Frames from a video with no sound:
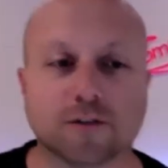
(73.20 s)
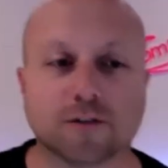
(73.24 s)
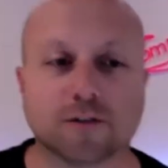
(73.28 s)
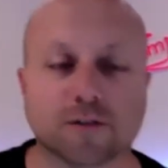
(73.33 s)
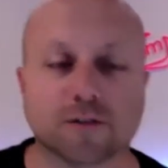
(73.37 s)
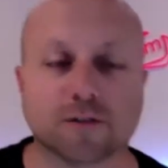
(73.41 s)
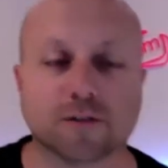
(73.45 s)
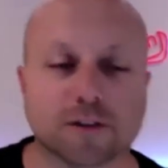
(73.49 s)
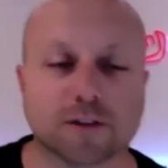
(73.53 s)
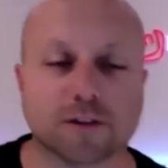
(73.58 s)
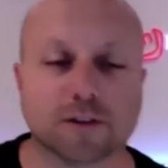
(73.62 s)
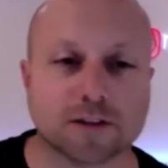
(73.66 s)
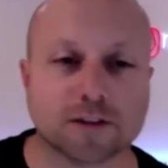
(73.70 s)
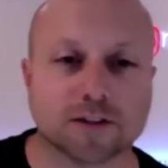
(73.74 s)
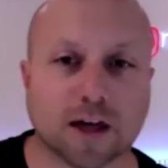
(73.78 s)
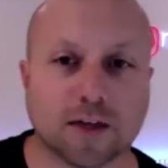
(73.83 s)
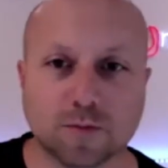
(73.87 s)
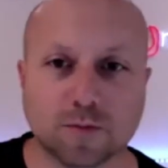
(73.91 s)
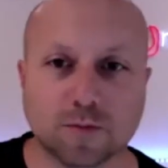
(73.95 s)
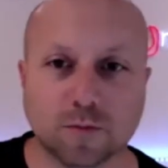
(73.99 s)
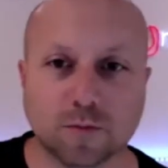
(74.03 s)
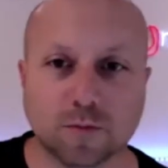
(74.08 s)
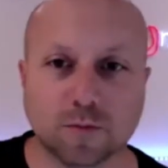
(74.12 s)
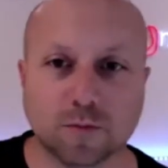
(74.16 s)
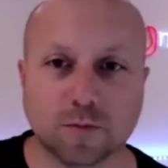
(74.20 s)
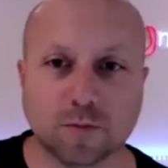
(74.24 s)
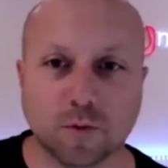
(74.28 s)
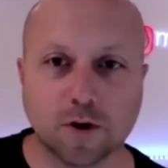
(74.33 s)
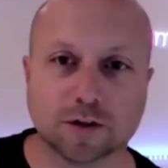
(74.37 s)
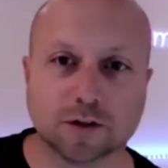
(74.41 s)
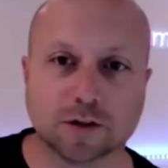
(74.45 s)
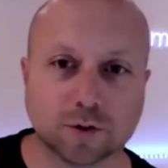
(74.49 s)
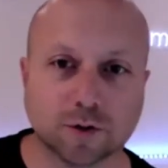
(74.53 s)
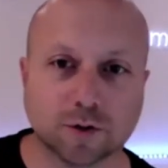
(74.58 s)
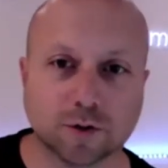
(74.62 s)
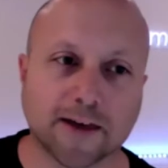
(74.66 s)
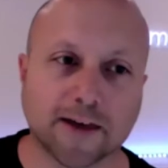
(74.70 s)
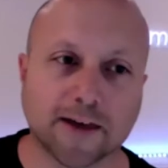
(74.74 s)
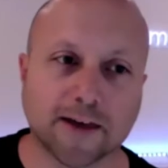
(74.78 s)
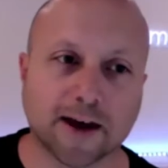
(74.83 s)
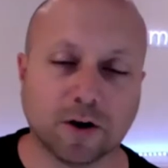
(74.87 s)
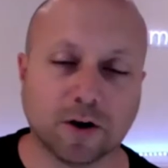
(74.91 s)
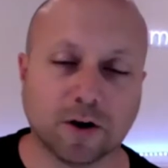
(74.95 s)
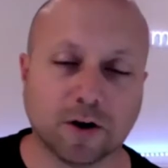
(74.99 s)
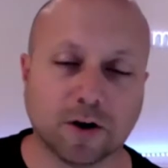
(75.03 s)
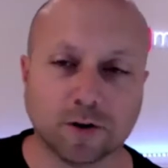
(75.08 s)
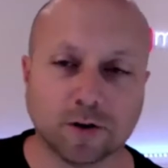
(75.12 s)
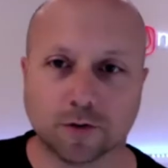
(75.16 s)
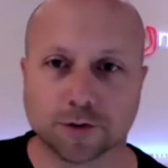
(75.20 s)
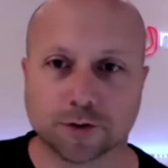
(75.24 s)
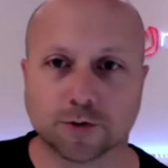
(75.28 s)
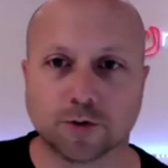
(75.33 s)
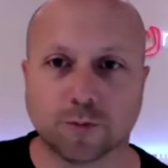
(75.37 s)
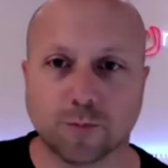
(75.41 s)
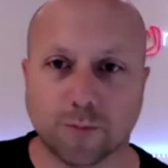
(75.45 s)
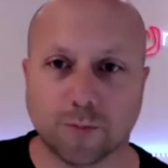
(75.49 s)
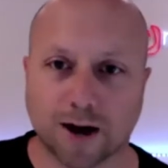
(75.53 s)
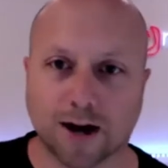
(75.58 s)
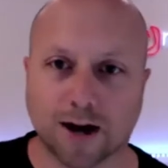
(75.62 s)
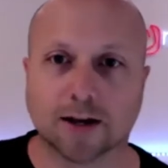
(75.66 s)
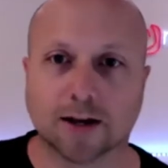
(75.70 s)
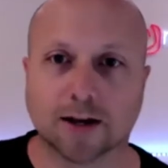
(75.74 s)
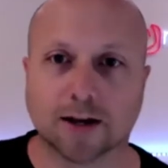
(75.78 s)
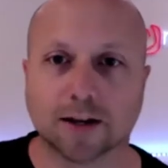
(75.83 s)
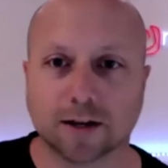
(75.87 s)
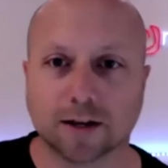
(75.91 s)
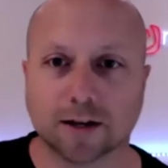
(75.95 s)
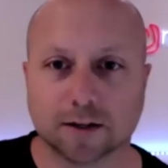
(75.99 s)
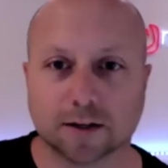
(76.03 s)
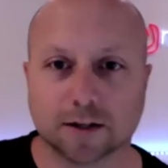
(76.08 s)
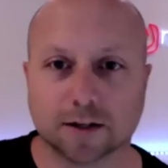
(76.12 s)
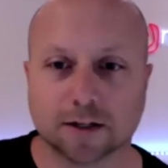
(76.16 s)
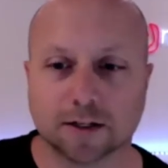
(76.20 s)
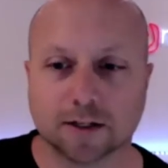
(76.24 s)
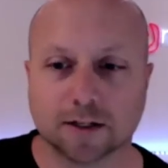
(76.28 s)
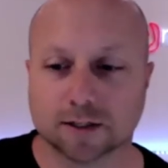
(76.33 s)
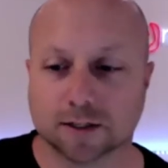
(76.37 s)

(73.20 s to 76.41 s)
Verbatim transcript: So there's nothing more you can do on that on old school marketing.